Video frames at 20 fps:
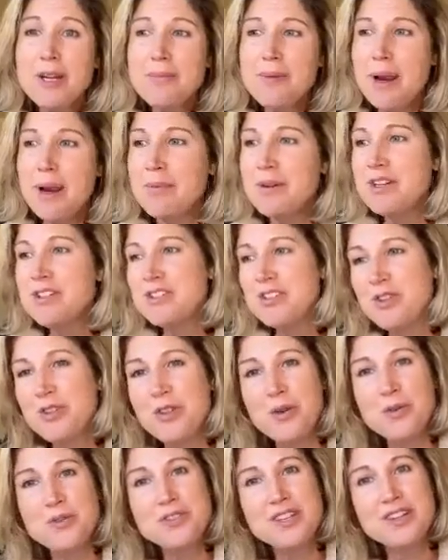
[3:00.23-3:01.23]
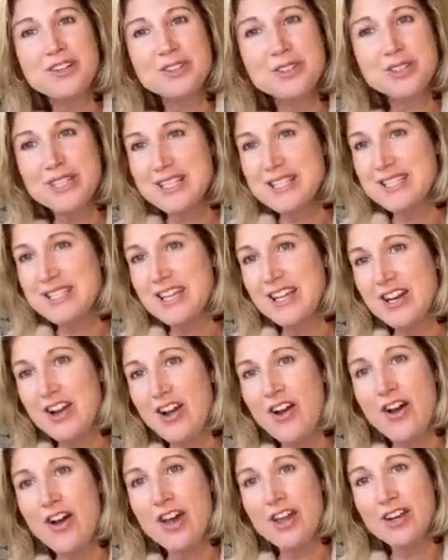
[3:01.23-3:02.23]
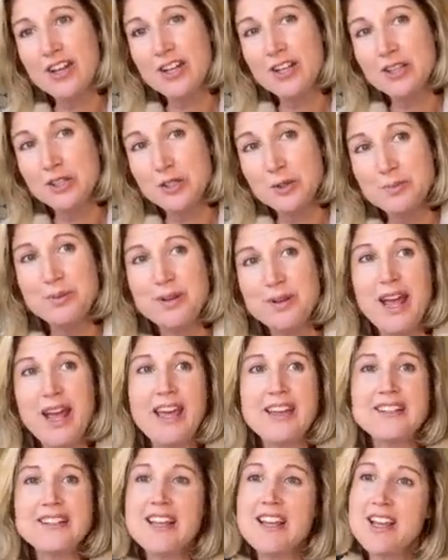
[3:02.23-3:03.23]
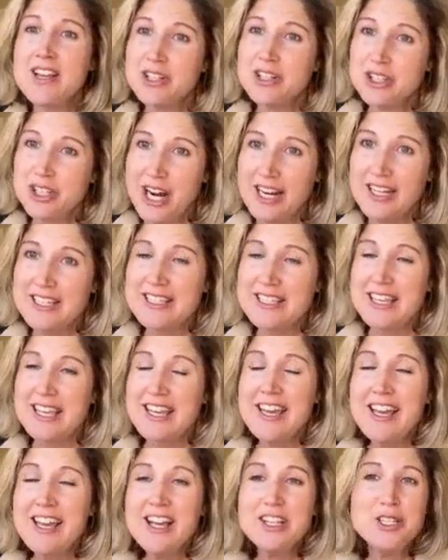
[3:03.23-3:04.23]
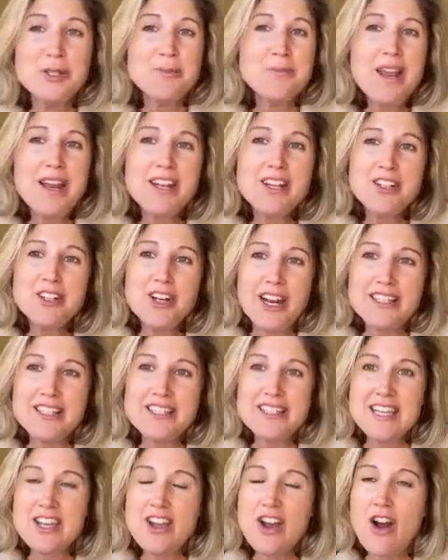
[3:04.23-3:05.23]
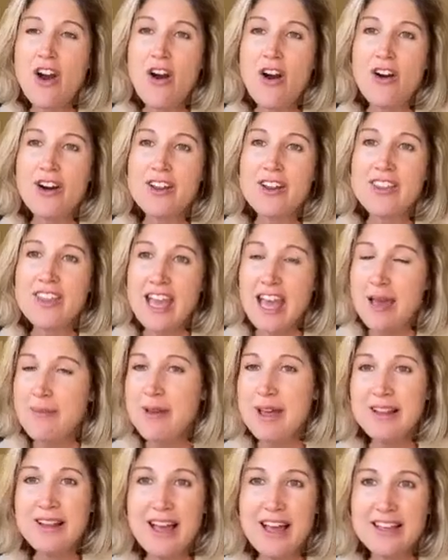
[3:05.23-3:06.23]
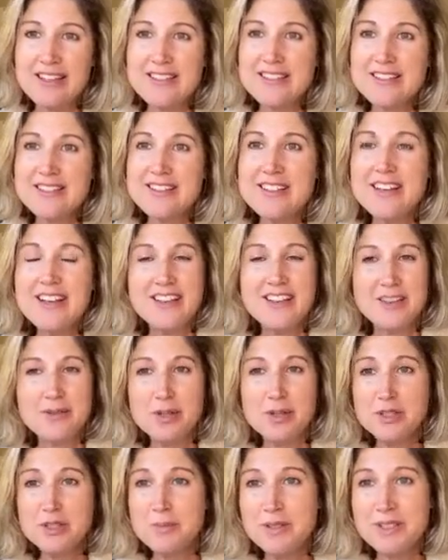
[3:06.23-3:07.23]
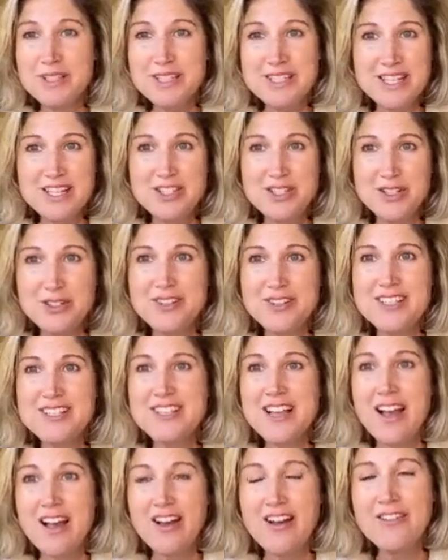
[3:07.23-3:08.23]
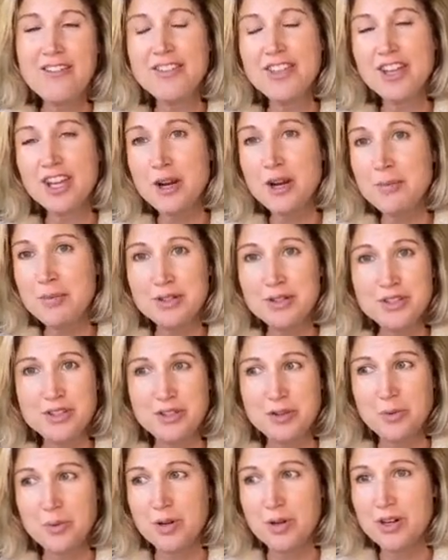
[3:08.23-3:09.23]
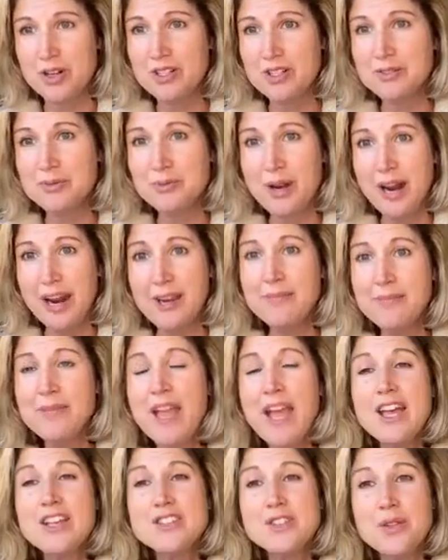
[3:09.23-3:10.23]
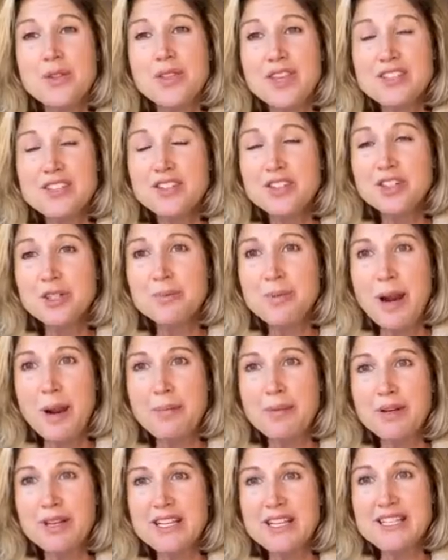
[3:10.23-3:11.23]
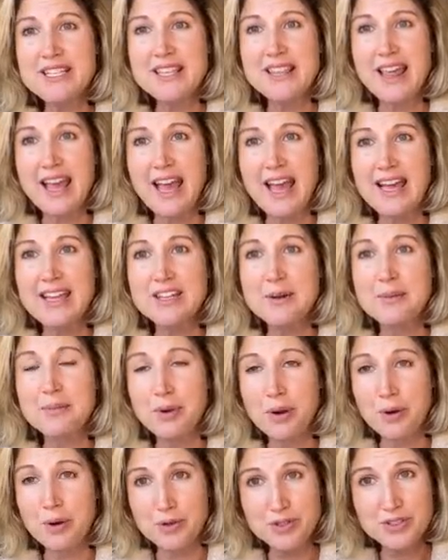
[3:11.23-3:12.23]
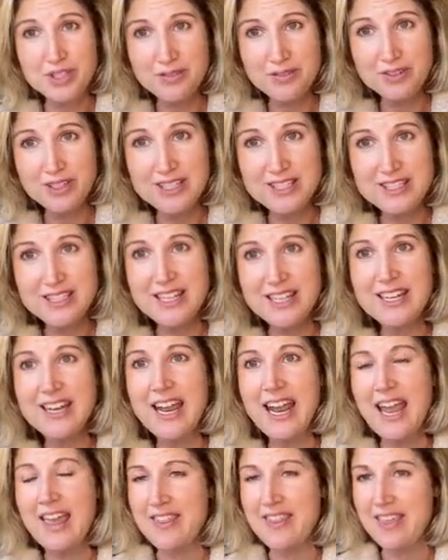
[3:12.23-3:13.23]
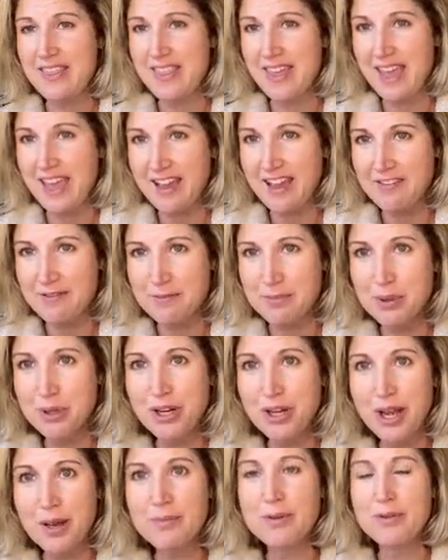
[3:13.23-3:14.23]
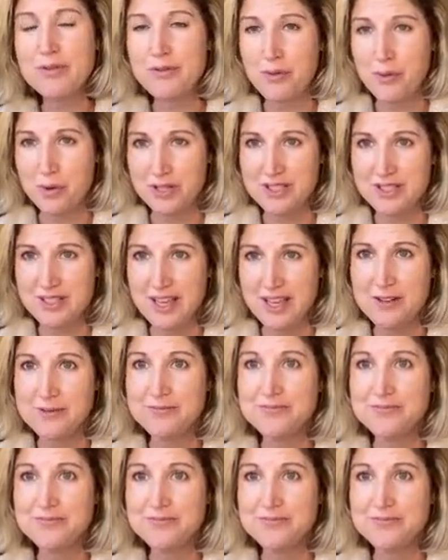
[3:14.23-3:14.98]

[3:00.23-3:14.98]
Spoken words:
properties are those that are listed on LoopNet, Crexi. LoopNet and Crexi are the MLS, the multiple listing service of the commercial world, right? So these are your properties that brokers have listed and that they have put up for sale.